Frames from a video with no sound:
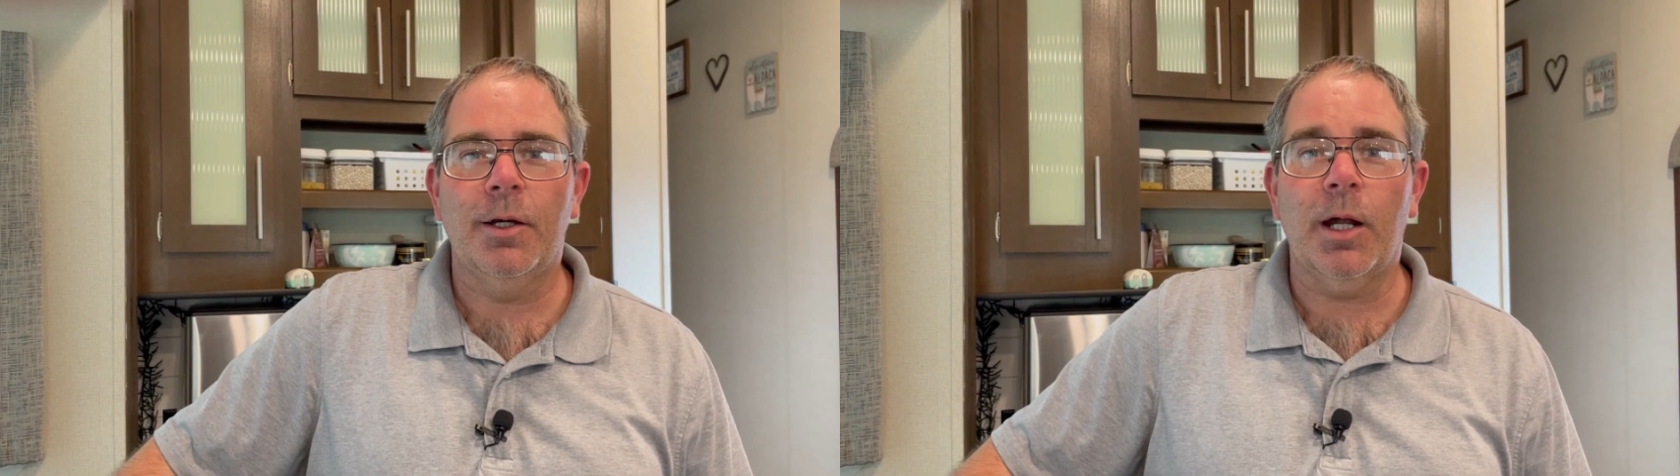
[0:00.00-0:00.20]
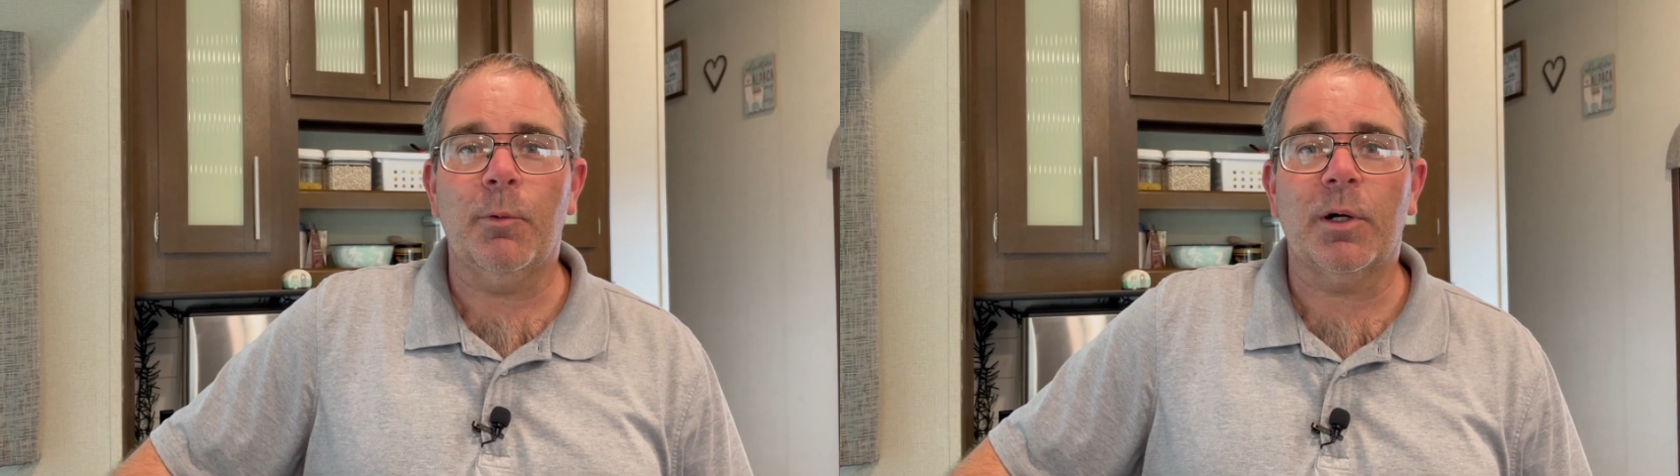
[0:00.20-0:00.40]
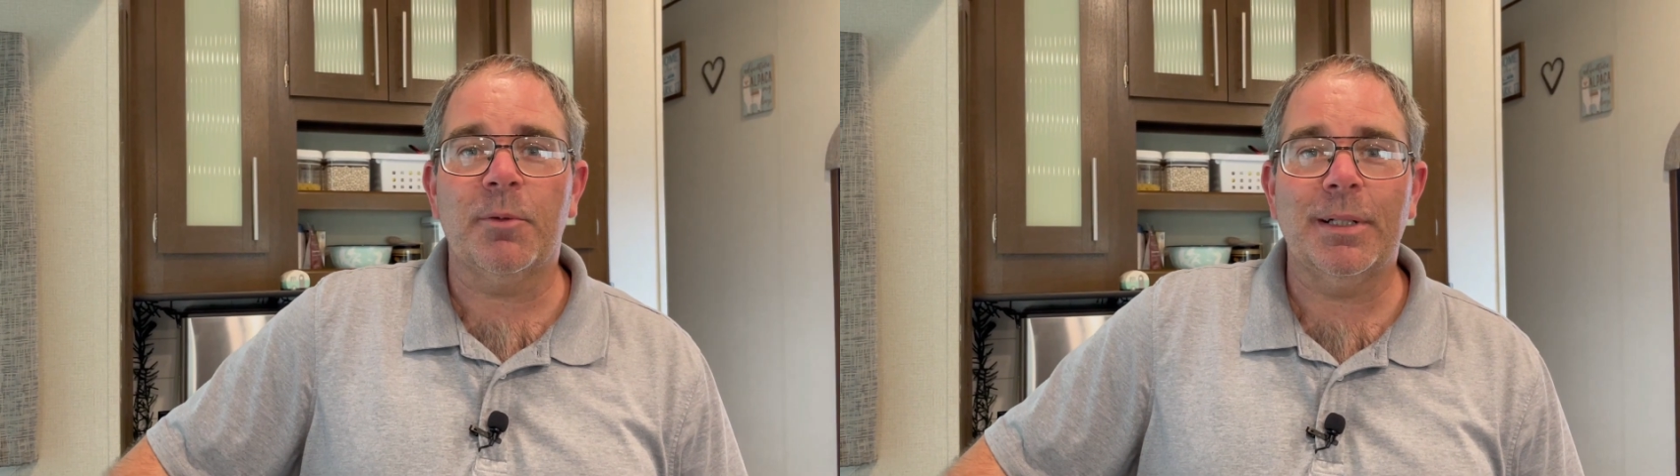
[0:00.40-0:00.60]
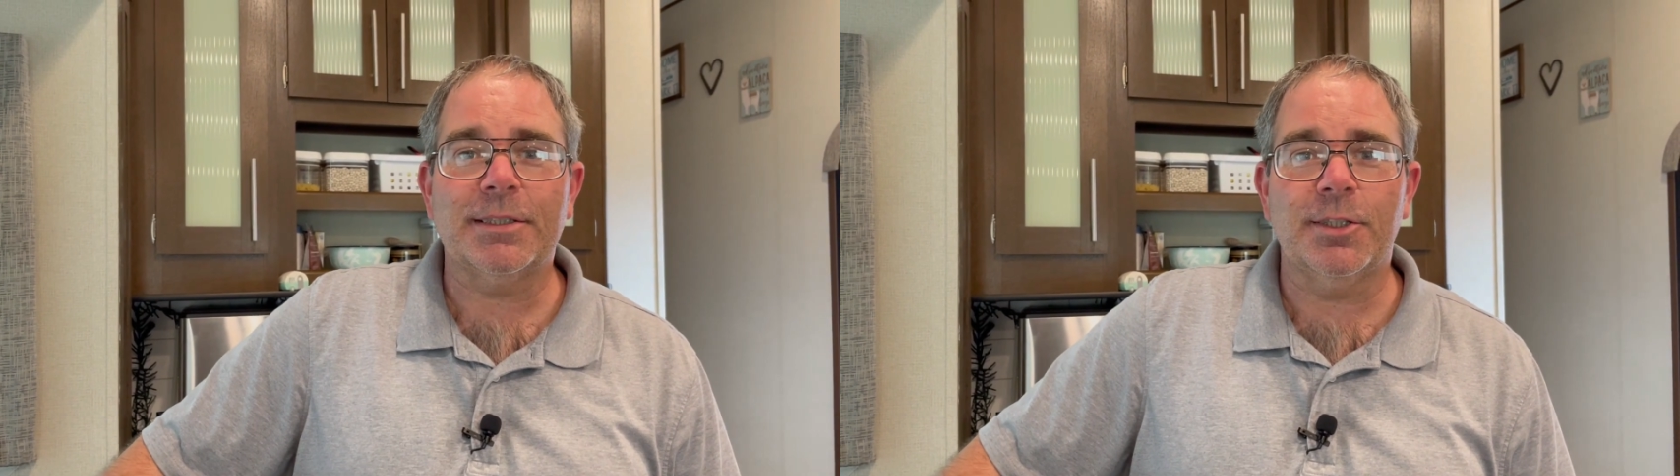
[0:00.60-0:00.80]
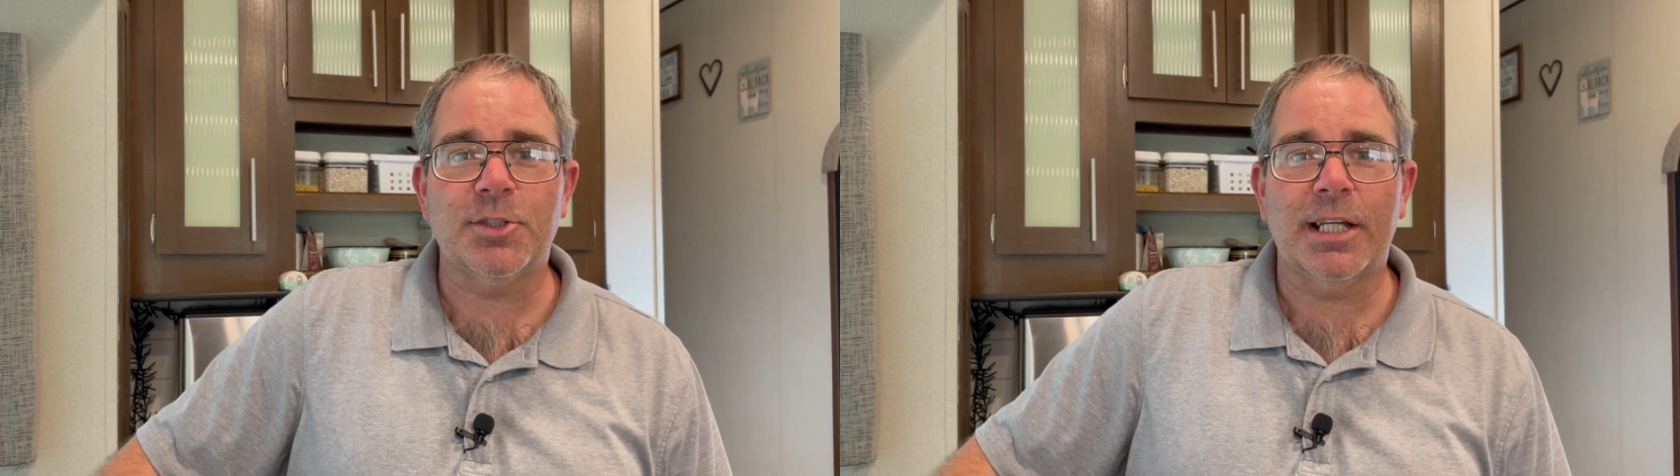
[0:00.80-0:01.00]
Alright, welcome back
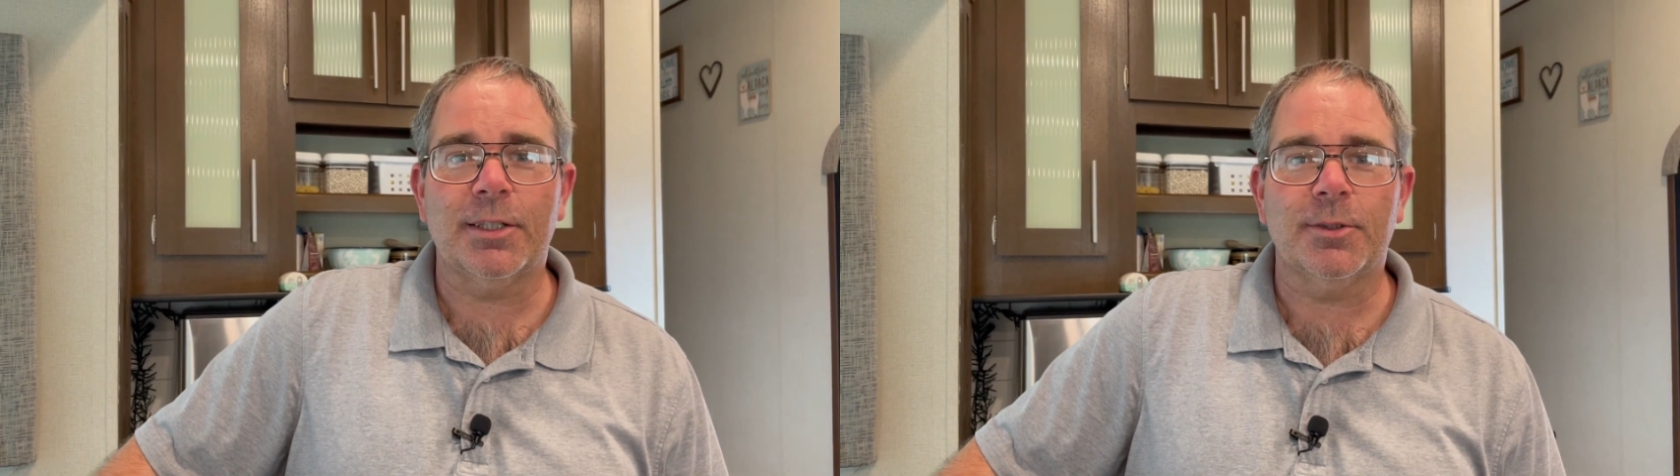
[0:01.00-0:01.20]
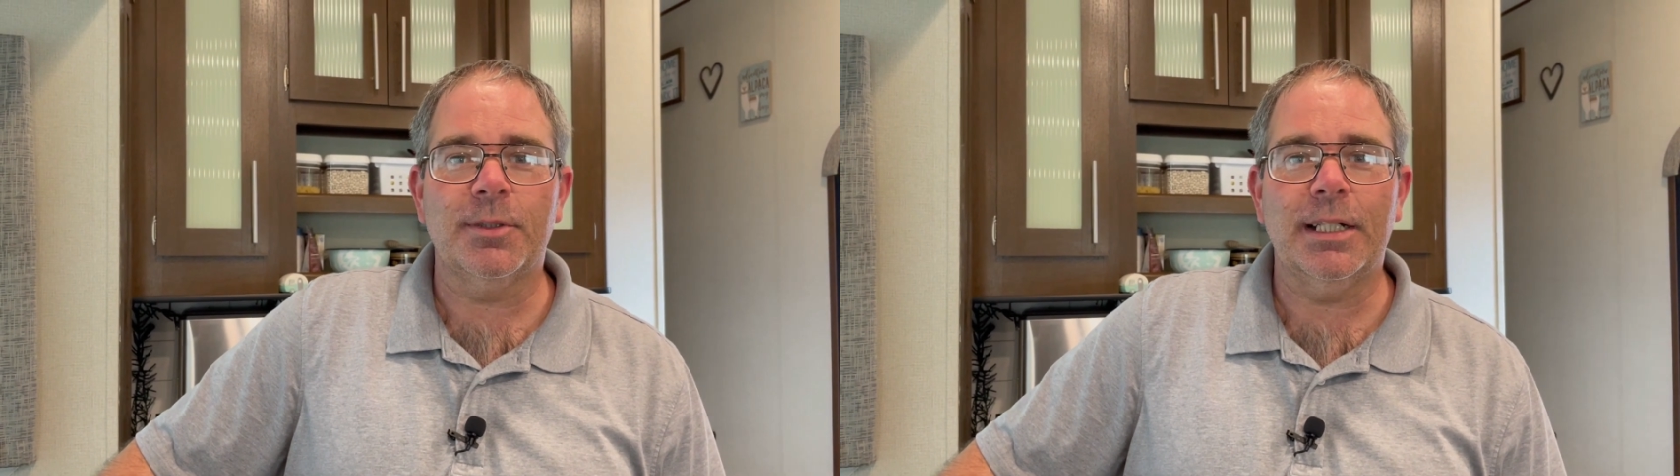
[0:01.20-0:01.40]
to the channel,